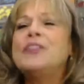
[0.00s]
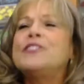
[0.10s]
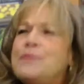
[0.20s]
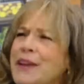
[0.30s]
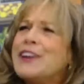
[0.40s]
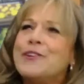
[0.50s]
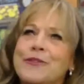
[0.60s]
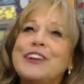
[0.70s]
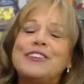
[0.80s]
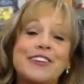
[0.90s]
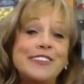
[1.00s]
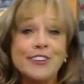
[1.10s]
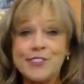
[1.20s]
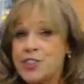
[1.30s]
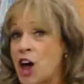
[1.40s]
speaking of which, I
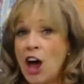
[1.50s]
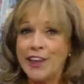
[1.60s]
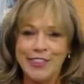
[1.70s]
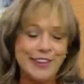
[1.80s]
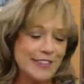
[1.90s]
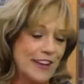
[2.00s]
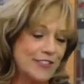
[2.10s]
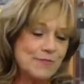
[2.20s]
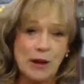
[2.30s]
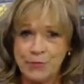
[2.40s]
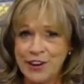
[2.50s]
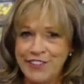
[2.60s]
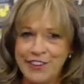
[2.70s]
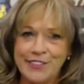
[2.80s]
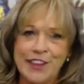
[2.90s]
just thought of this after my
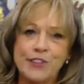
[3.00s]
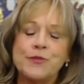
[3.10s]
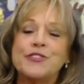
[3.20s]
previous guest.